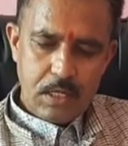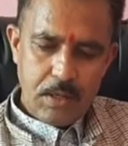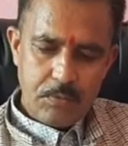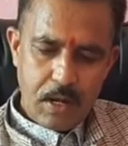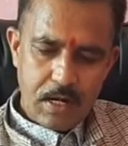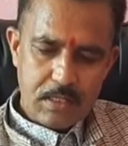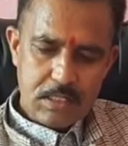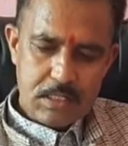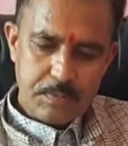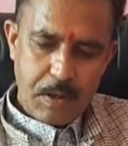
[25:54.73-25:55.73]
If you add
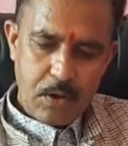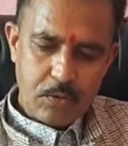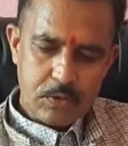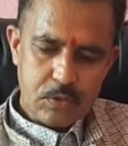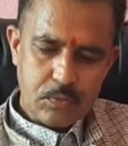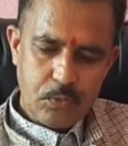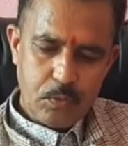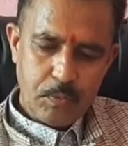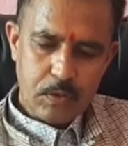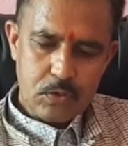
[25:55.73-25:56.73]
these powers,
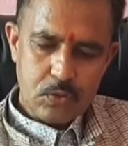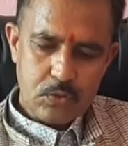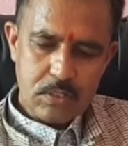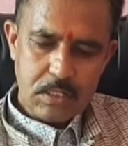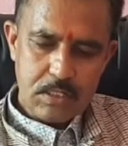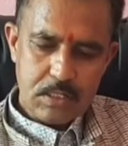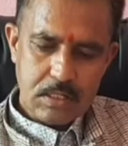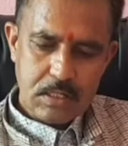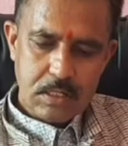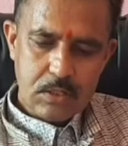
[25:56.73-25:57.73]
4 plus 2, 6,
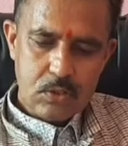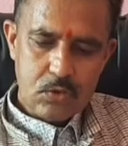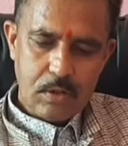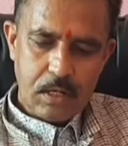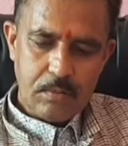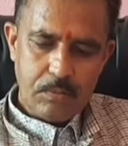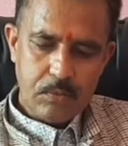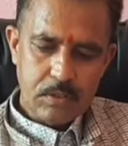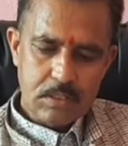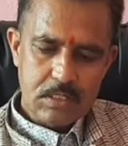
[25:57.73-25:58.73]
12,
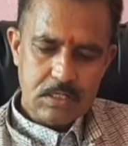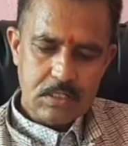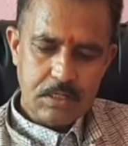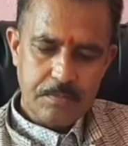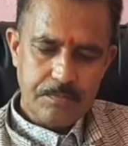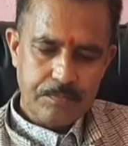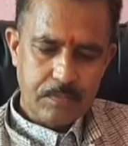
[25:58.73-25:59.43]
14, 16.